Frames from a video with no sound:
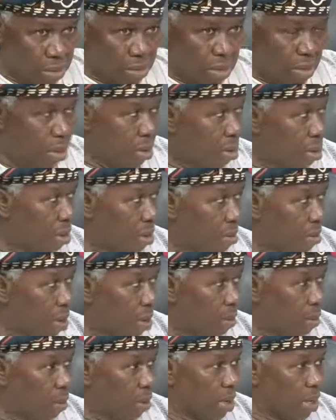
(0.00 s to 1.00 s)
come and
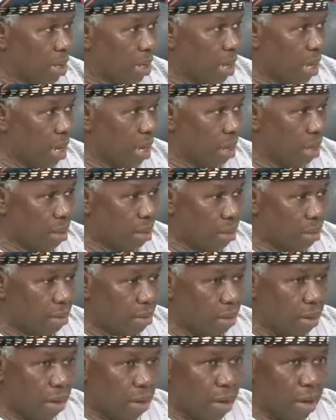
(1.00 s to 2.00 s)
work here.
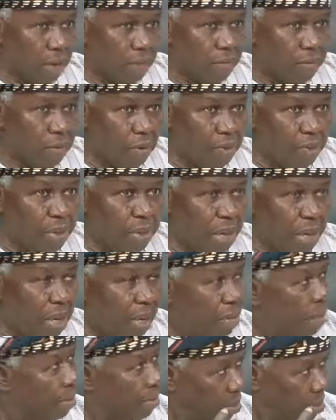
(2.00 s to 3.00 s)
At 4 p.m.
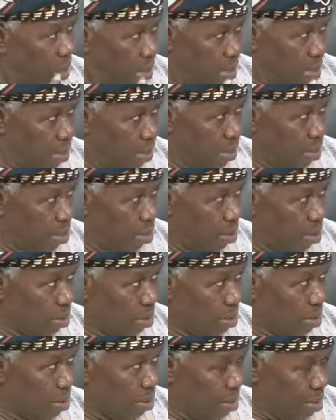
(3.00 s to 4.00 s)
they return.
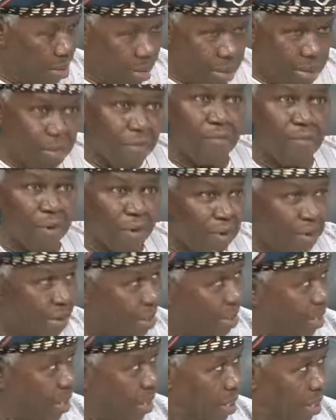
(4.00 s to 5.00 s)
The following day,
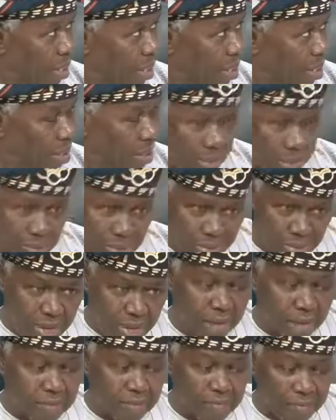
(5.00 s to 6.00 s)
they do that
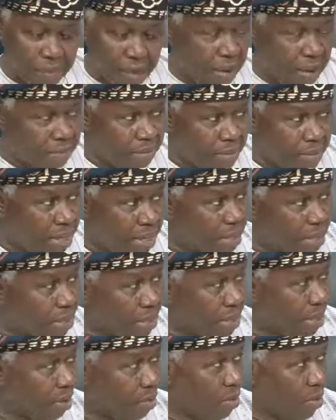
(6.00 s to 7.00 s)
5 days a
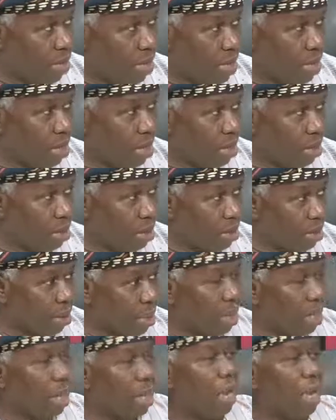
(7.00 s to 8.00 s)
week.
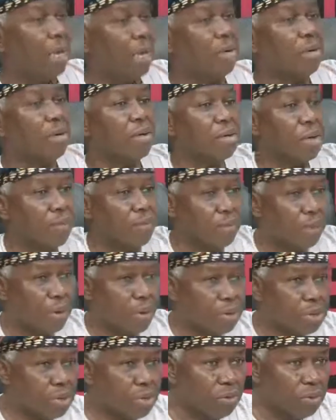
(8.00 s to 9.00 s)
And those of us who
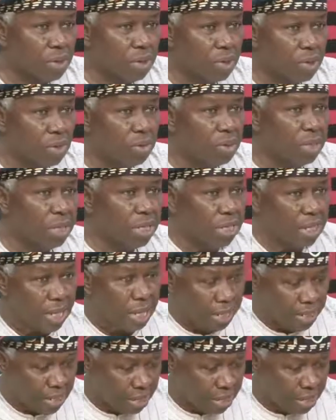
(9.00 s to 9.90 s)
didn't get